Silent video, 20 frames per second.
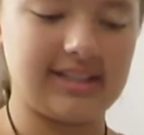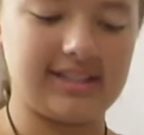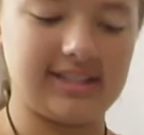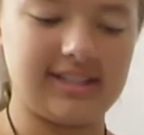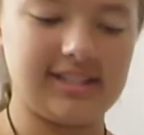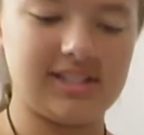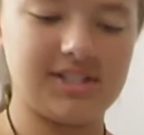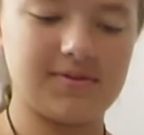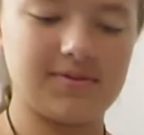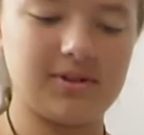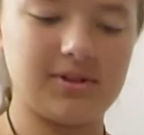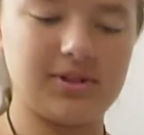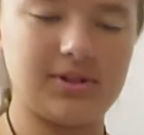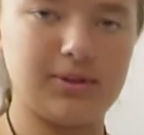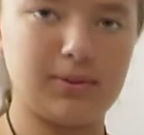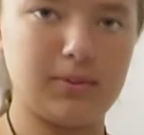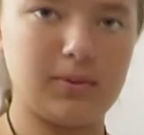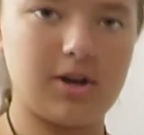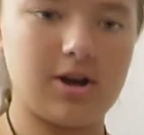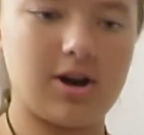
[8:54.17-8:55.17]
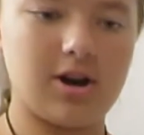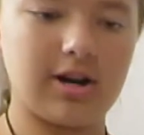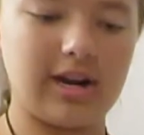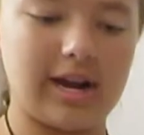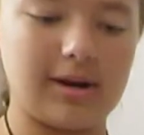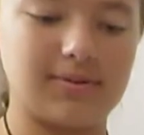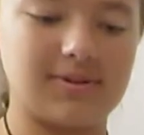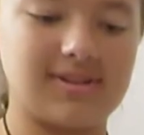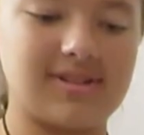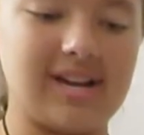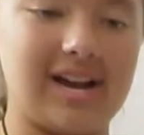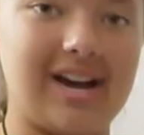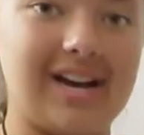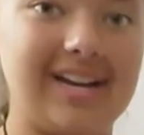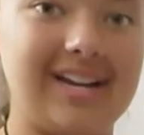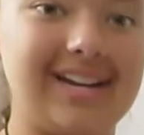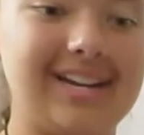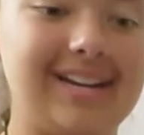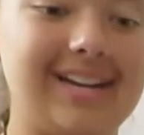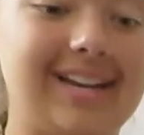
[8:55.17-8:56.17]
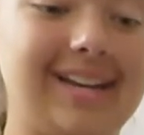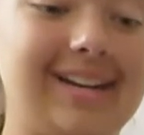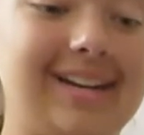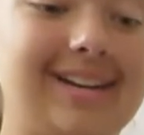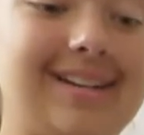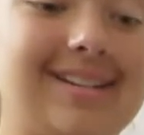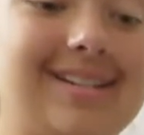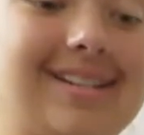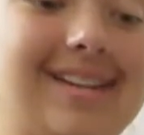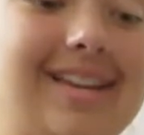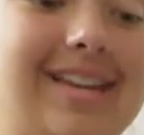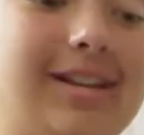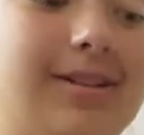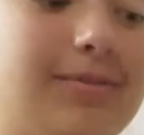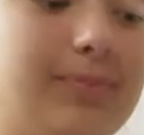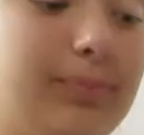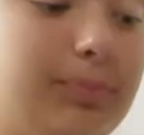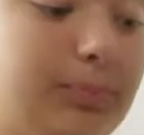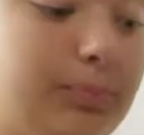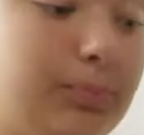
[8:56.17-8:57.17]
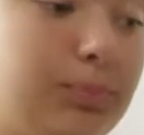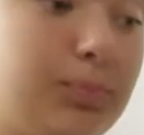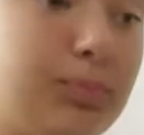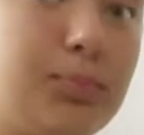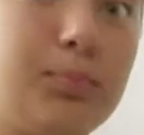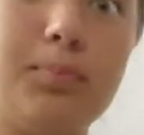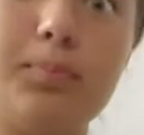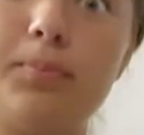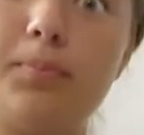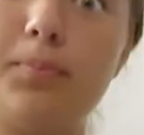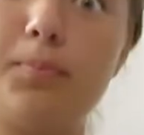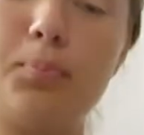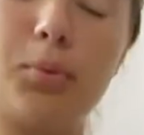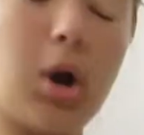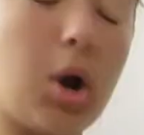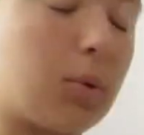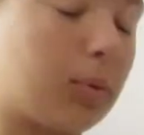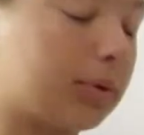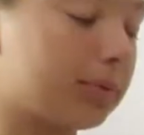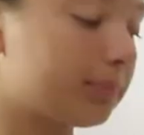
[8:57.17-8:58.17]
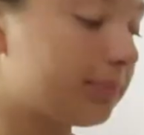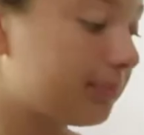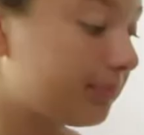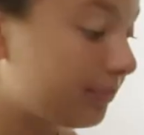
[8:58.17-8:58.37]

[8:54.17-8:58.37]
this for too long outside, and it broke.